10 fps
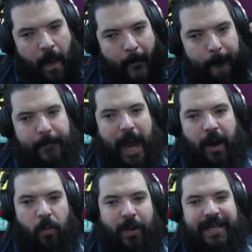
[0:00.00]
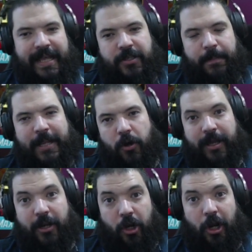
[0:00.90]
But we need to be
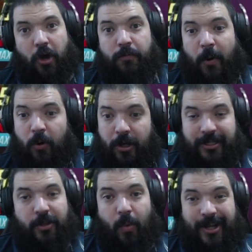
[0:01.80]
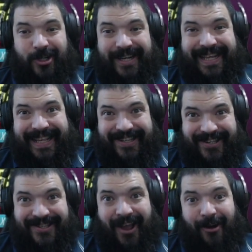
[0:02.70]
looking at global, because otherwise you're going to get
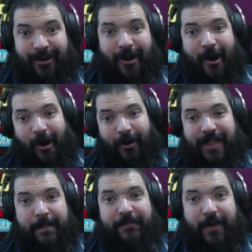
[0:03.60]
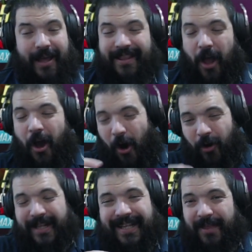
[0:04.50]
stuck on them. And
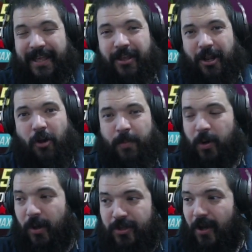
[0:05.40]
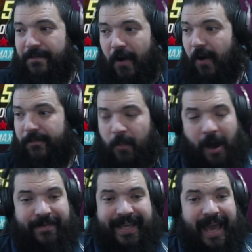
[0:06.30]
honestly, I think the global nodes so far, from what
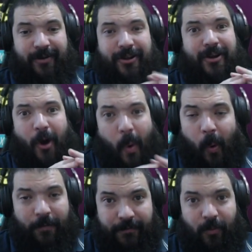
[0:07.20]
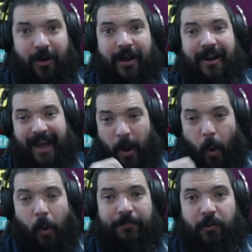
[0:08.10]
I've encountered, are awful. Like
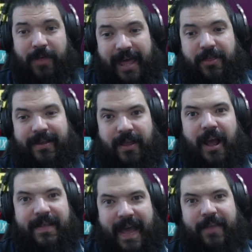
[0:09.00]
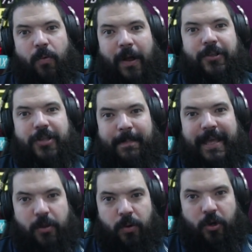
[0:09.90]
awful. They're the ones that
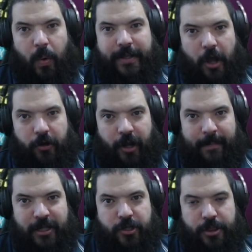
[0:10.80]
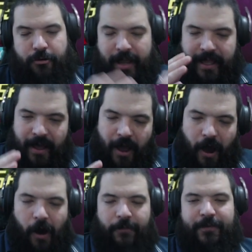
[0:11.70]
make you want to quit Dark Dimension 3.
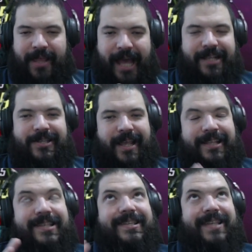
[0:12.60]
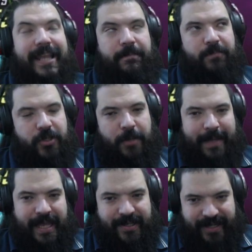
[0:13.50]
After that, it seems to be
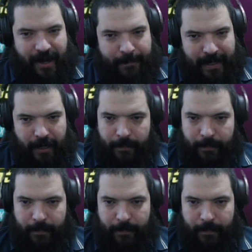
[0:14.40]
easing up a little.